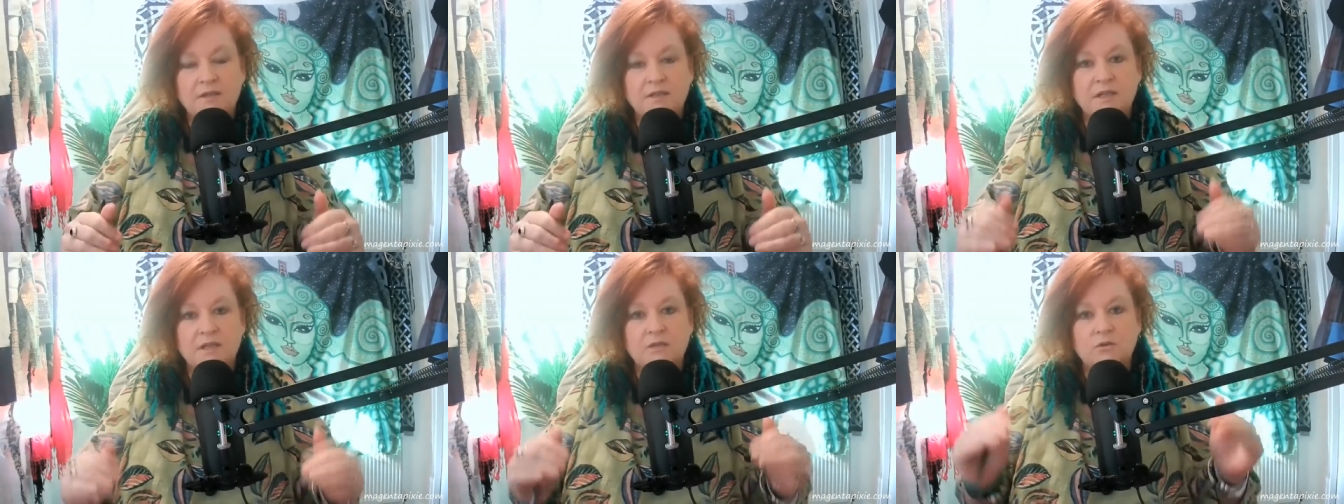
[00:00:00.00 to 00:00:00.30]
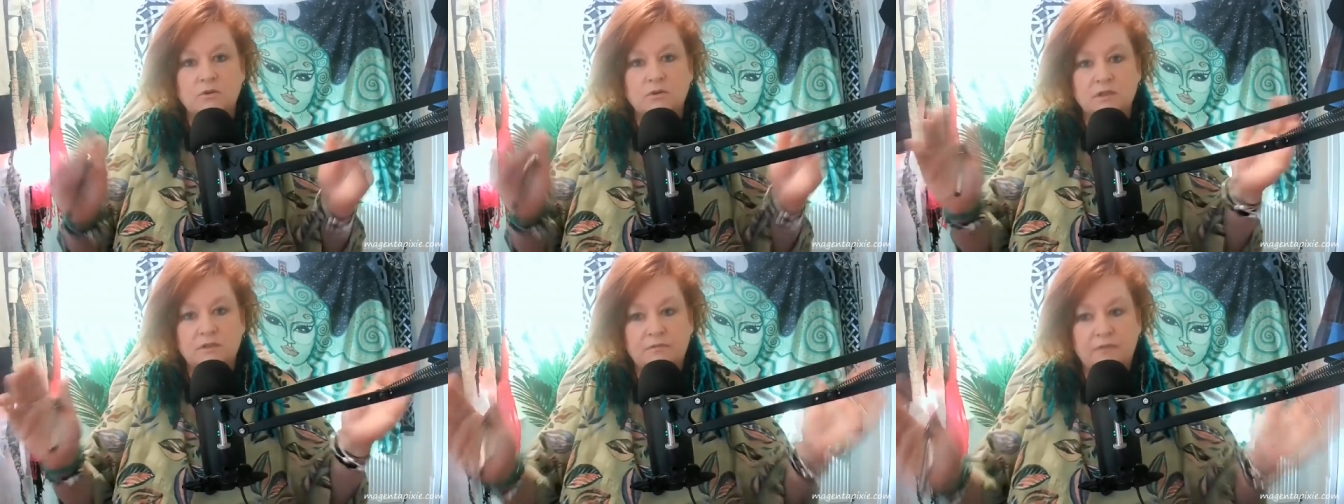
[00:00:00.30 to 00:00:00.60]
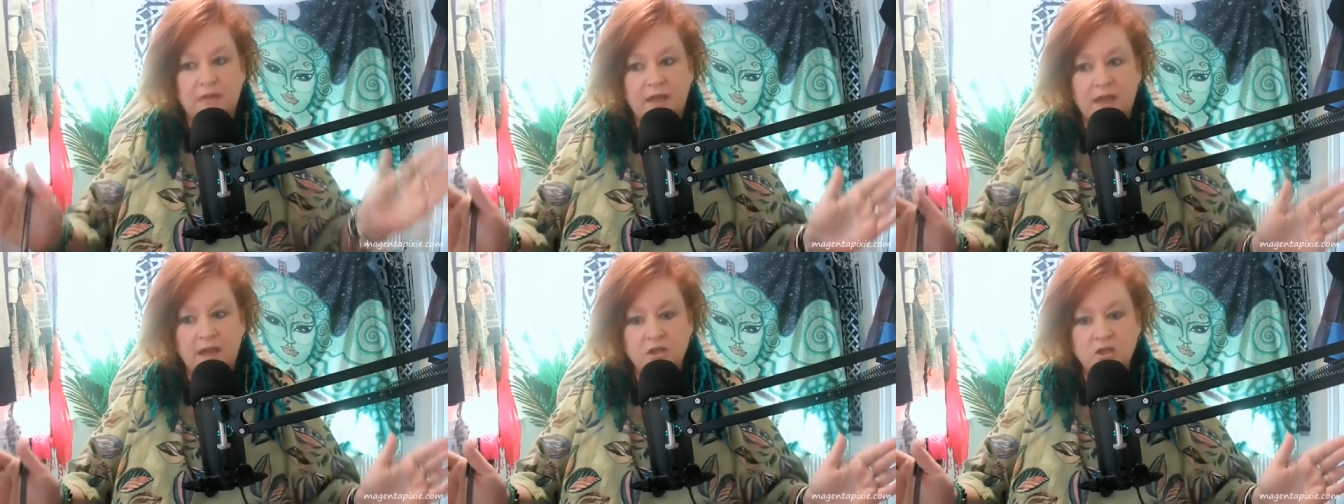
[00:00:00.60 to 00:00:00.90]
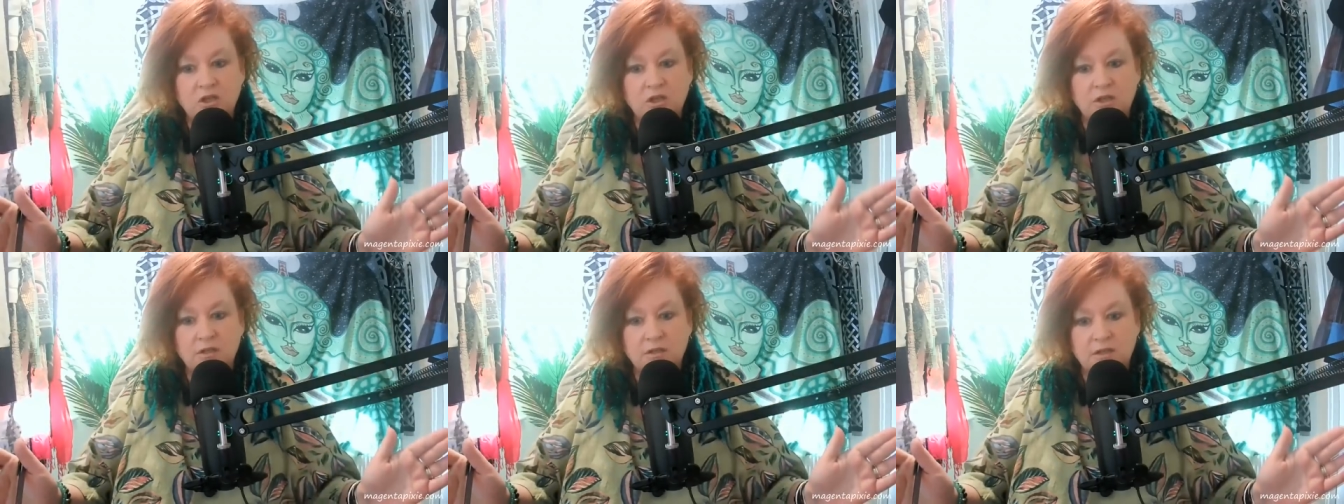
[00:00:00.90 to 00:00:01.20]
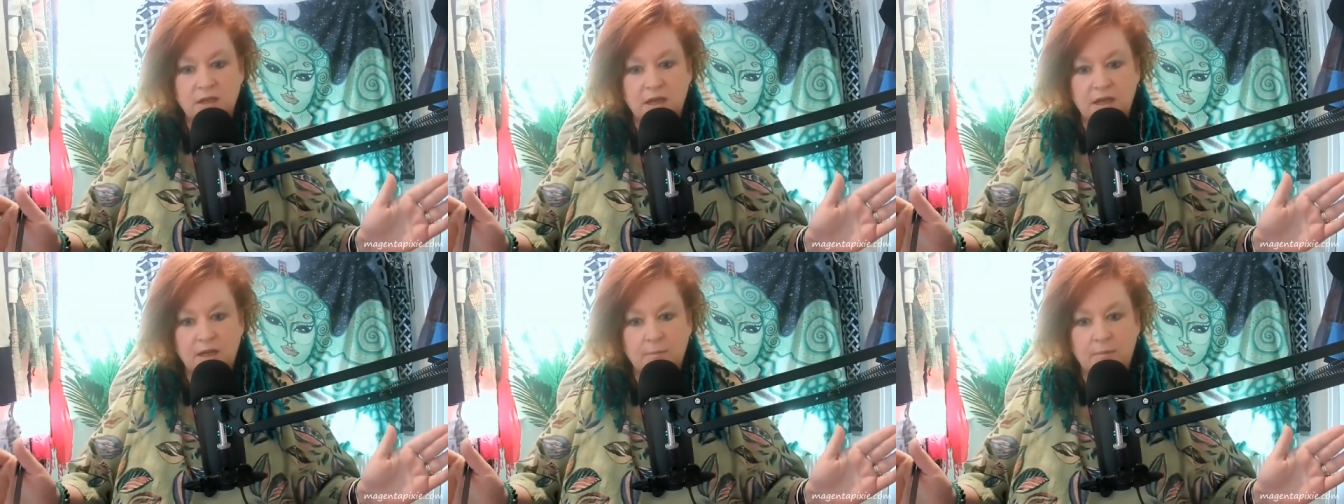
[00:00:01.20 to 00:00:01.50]
detoxification
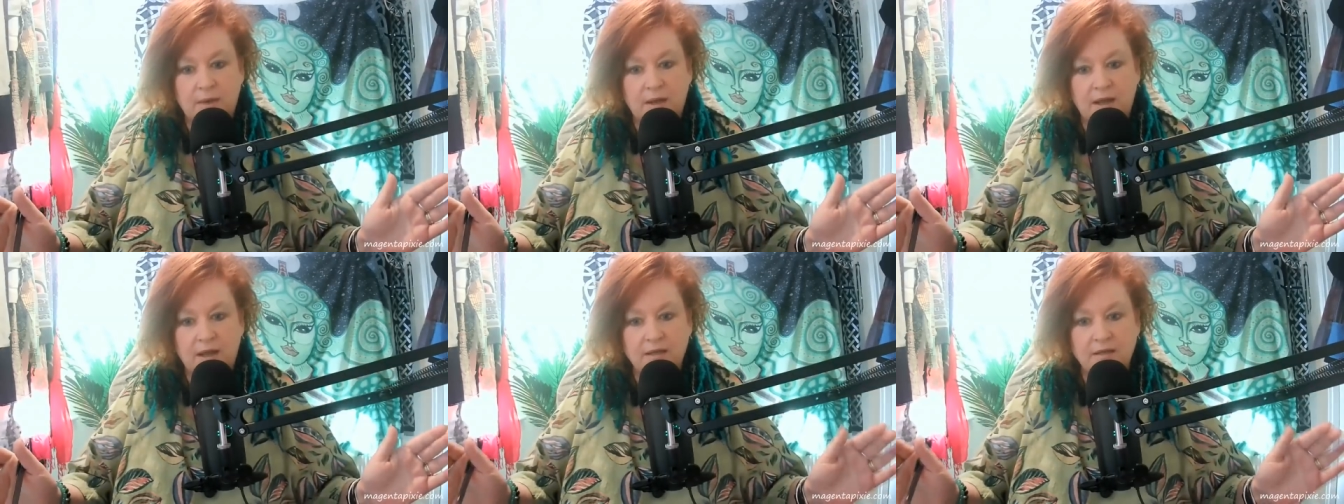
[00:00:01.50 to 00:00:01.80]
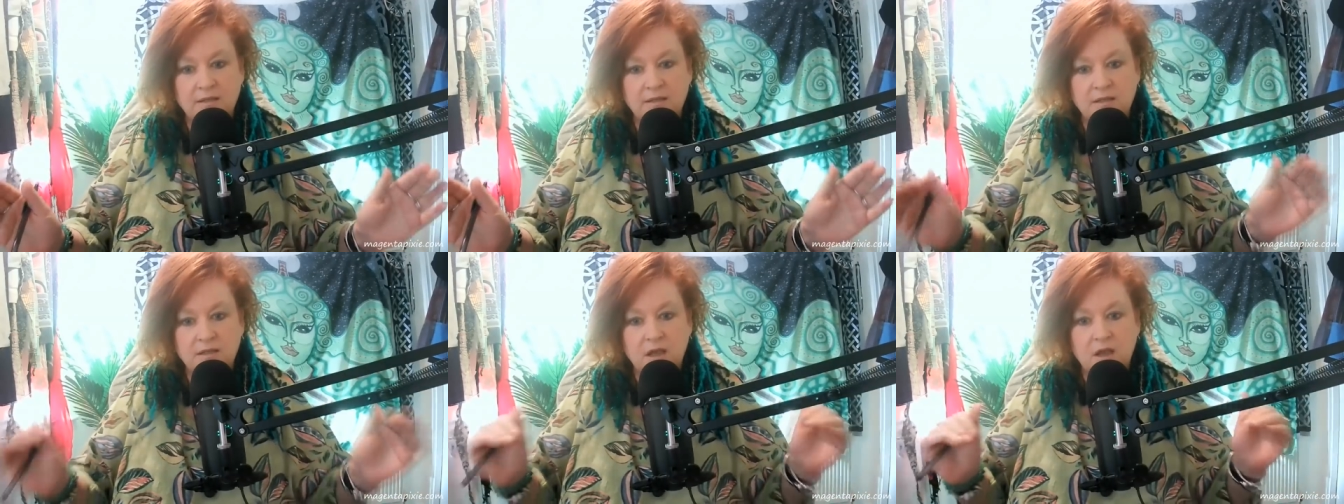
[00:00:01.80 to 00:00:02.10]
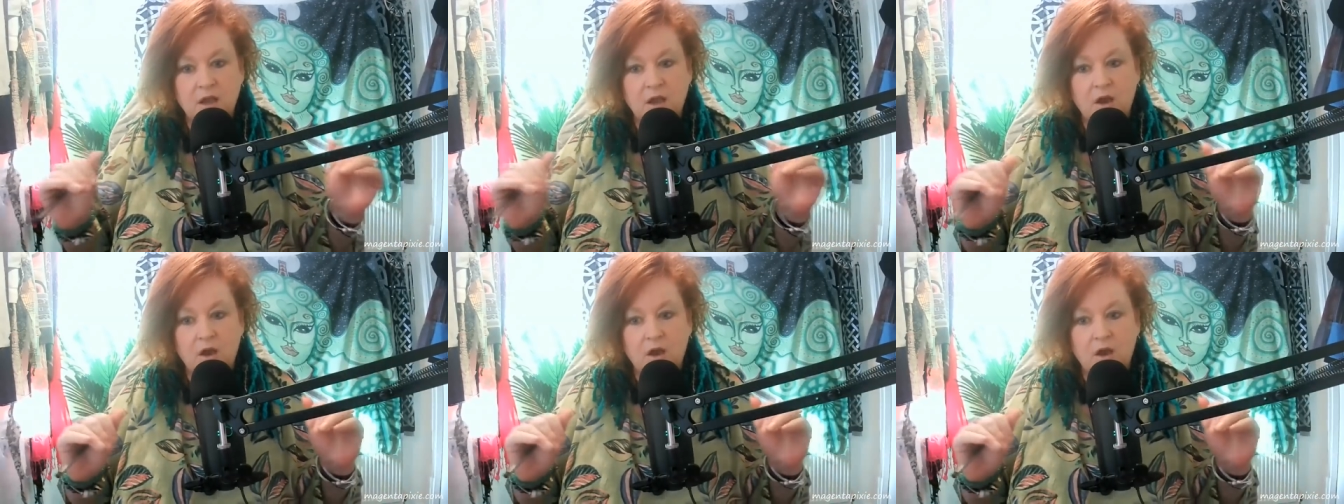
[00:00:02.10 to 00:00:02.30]
can take place